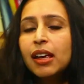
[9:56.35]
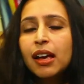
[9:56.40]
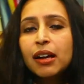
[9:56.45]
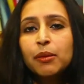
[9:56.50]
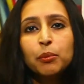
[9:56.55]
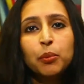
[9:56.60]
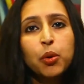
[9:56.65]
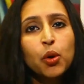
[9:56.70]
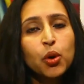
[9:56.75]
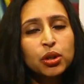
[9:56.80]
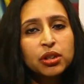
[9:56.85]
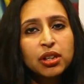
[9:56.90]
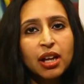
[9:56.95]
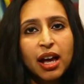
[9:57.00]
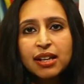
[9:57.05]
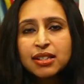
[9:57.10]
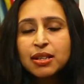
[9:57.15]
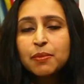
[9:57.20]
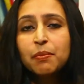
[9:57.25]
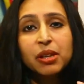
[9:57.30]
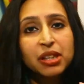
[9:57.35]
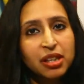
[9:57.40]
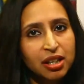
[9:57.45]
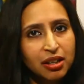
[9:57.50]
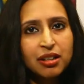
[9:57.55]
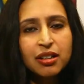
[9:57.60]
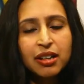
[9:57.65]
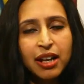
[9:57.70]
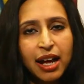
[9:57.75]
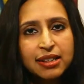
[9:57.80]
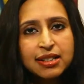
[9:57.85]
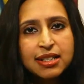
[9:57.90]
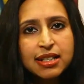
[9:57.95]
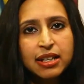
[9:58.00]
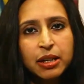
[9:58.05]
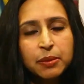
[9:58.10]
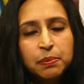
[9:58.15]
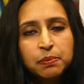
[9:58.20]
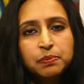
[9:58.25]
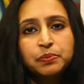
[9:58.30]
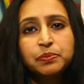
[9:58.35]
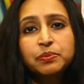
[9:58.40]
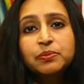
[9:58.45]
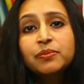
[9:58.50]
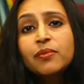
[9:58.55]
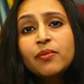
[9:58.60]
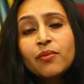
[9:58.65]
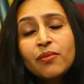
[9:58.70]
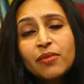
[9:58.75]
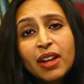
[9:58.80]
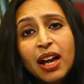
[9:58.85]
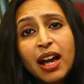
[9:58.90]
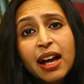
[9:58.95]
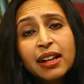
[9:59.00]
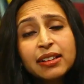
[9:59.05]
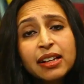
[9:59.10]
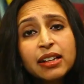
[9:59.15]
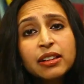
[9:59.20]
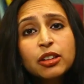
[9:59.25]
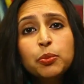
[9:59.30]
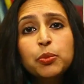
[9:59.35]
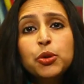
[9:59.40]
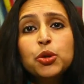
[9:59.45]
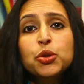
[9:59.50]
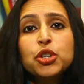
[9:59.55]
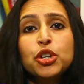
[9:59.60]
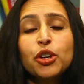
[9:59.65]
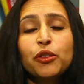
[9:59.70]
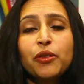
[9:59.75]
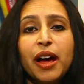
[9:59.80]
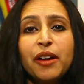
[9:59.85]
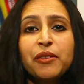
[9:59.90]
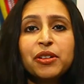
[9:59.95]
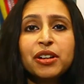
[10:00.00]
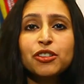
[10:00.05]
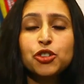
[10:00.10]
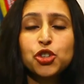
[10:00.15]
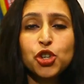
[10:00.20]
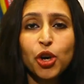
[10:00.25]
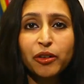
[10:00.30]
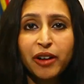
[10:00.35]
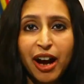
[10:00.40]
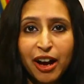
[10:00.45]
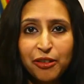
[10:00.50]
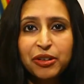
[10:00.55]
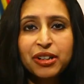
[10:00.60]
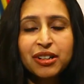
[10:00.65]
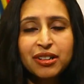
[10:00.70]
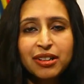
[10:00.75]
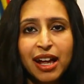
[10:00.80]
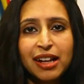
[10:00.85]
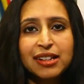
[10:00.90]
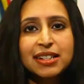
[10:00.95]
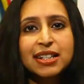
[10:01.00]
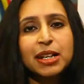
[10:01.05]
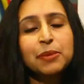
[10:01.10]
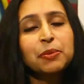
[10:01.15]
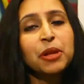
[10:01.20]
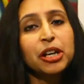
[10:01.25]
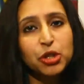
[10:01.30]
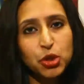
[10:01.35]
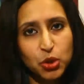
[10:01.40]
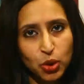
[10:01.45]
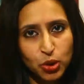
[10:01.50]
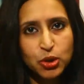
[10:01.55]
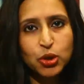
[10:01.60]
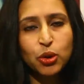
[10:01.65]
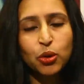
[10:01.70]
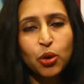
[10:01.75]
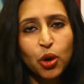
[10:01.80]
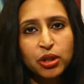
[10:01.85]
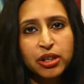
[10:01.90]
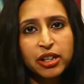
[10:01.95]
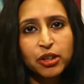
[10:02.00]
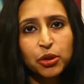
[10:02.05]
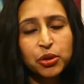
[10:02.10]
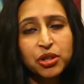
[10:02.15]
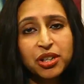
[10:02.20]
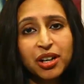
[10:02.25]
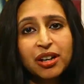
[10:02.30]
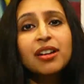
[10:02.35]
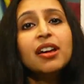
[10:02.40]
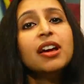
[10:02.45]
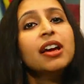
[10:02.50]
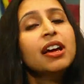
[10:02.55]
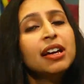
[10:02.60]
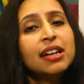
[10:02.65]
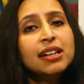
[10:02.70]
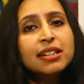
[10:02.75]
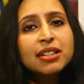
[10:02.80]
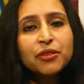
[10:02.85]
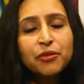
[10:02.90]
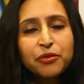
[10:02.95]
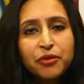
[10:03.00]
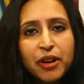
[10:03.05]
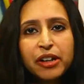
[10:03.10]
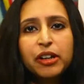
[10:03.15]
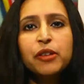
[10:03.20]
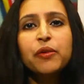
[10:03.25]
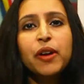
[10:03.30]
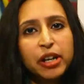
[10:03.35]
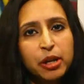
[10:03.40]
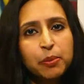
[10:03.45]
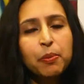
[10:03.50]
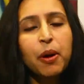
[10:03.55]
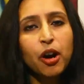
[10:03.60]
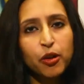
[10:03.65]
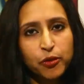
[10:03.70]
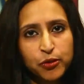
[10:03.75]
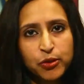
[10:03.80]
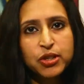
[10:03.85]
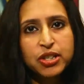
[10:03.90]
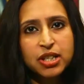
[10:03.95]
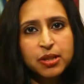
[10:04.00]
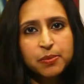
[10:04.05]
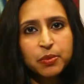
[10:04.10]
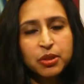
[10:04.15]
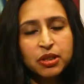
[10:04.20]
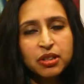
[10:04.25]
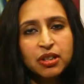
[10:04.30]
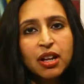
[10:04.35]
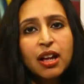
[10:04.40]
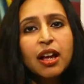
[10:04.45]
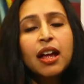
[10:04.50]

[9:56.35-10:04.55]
both as a mythical landscape And then the beauty of having a geographical landscape that is also called Ayodhya is a very, very powerful symbol.